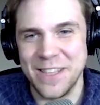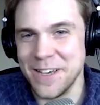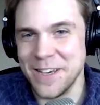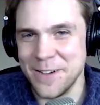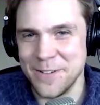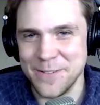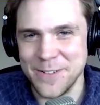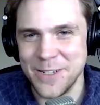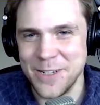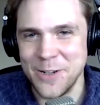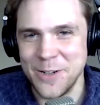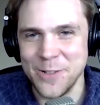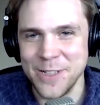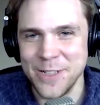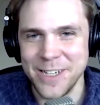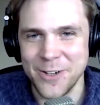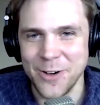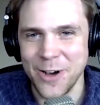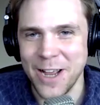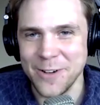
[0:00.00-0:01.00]
the
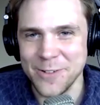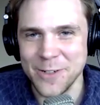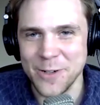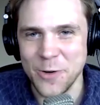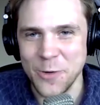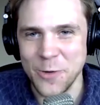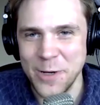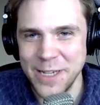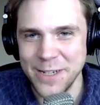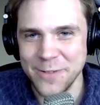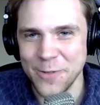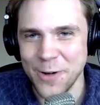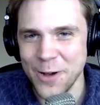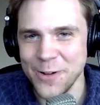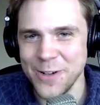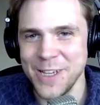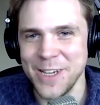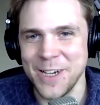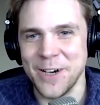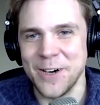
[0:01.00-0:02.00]
newly crowned Queen
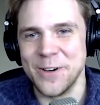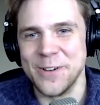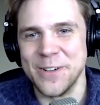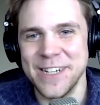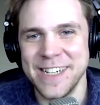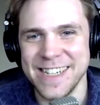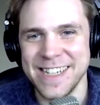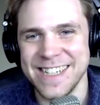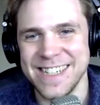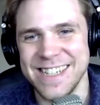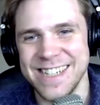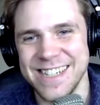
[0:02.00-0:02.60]
Rodeo.